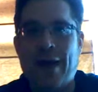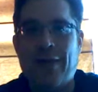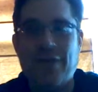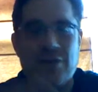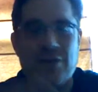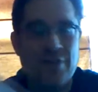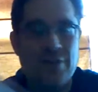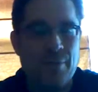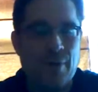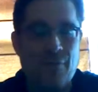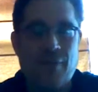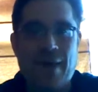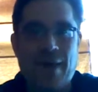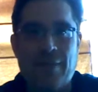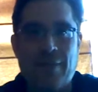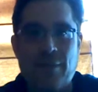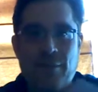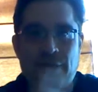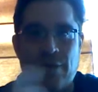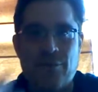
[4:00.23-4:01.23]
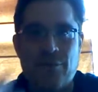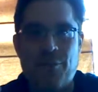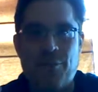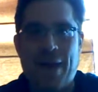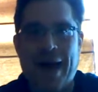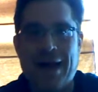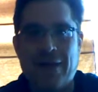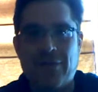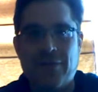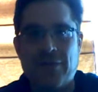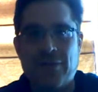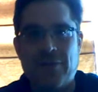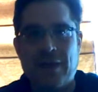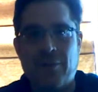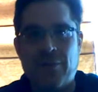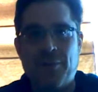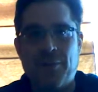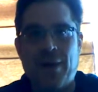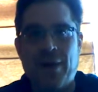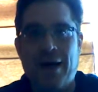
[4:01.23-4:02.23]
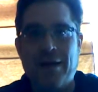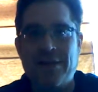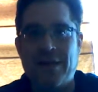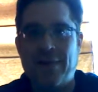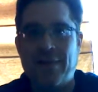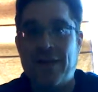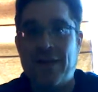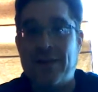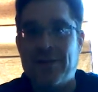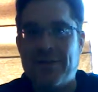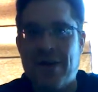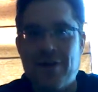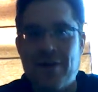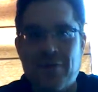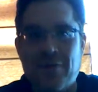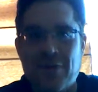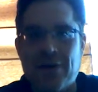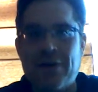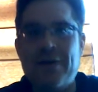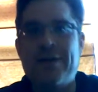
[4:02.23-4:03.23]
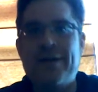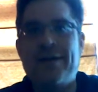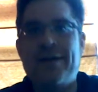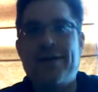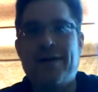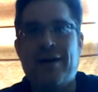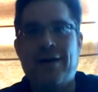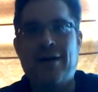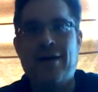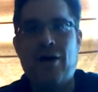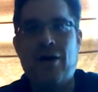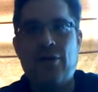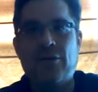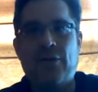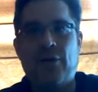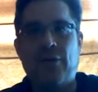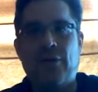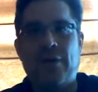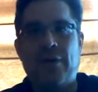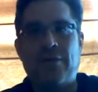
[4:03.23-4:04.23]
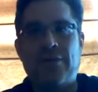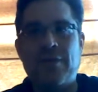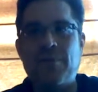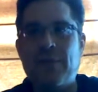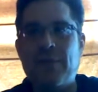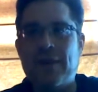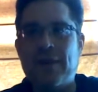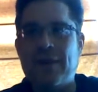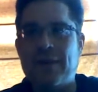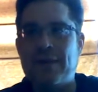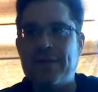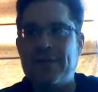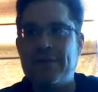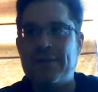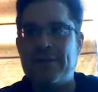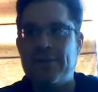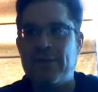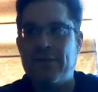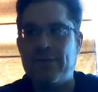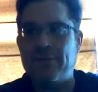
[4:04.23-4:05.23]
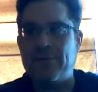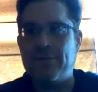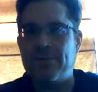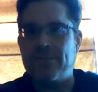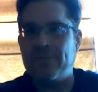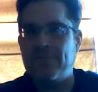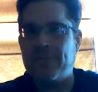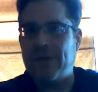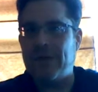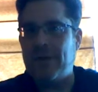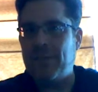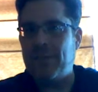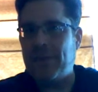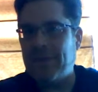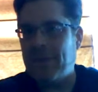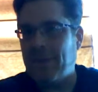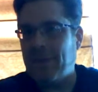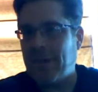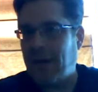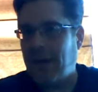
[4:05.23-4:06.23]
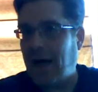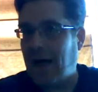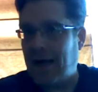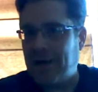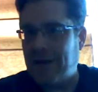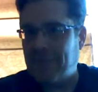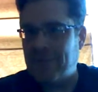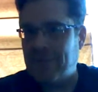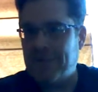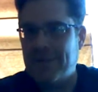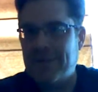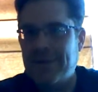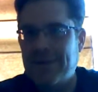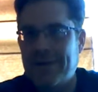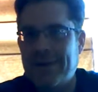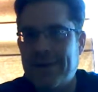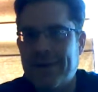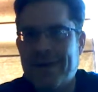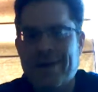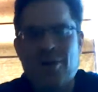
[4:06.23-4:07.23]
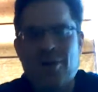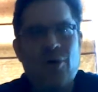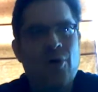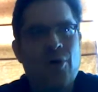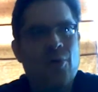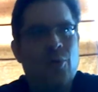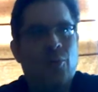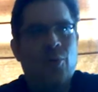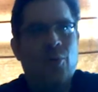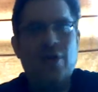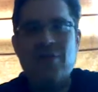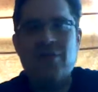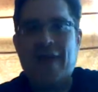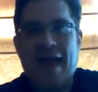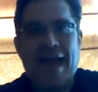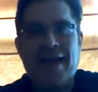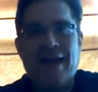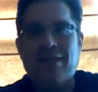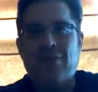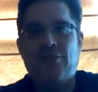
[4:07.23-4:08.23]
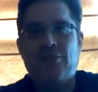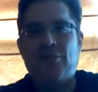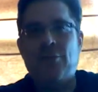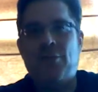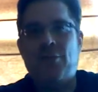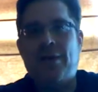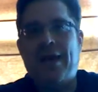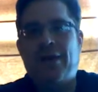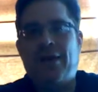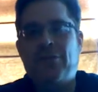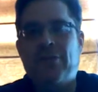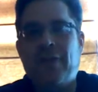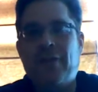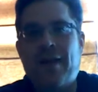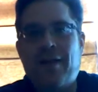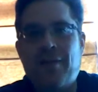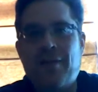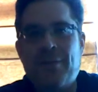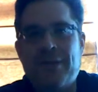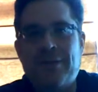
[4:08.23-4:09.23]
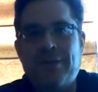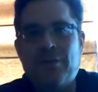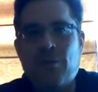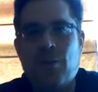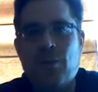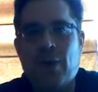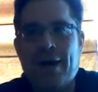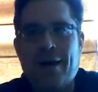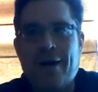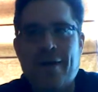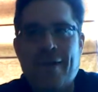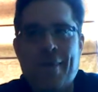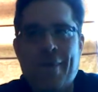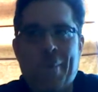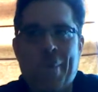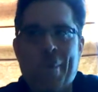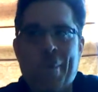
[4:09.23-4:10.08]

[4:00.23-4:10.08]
they somehow find themselves back at the same spot. And they discover also that something is sort of keeping them alive. Once I added the supernatural element, well,